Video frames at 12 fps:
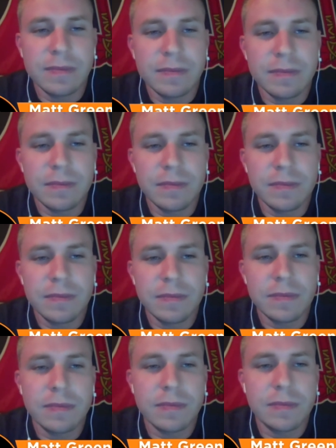
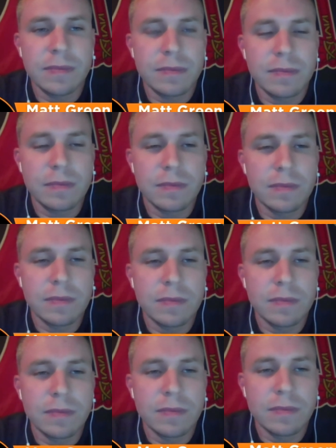
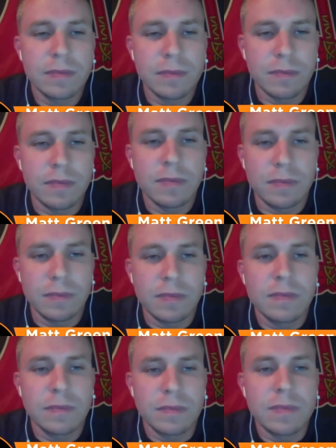
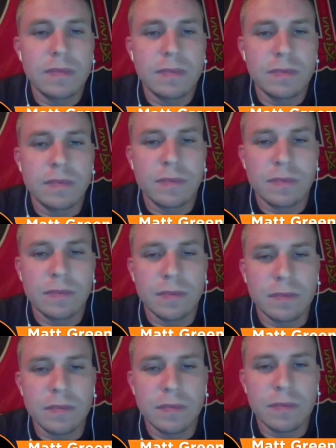
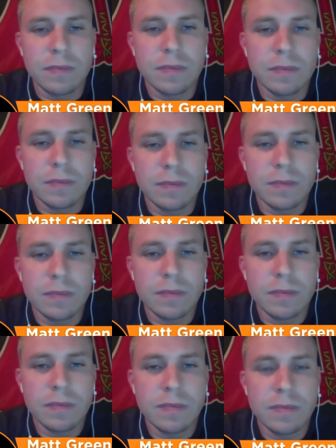
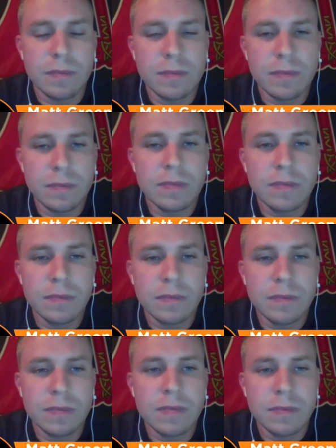
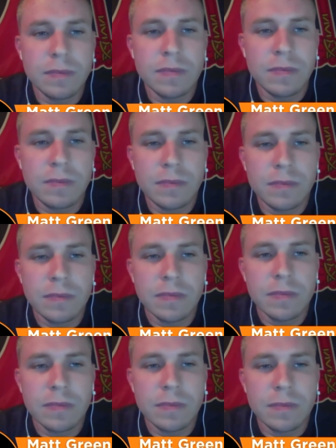
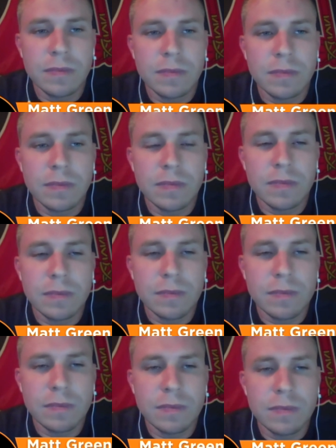No words are spoken by the person on screen.